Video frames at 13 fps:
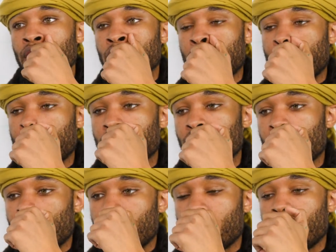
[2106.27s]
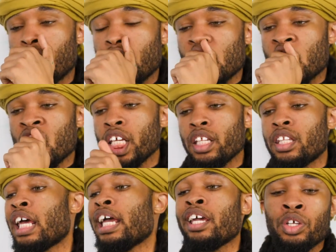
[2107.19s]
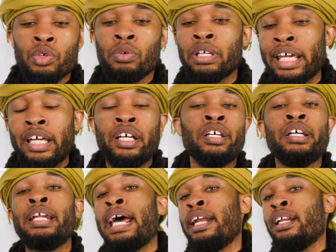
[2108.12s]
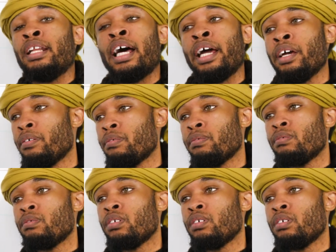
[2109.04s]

Like anything you get good at in life,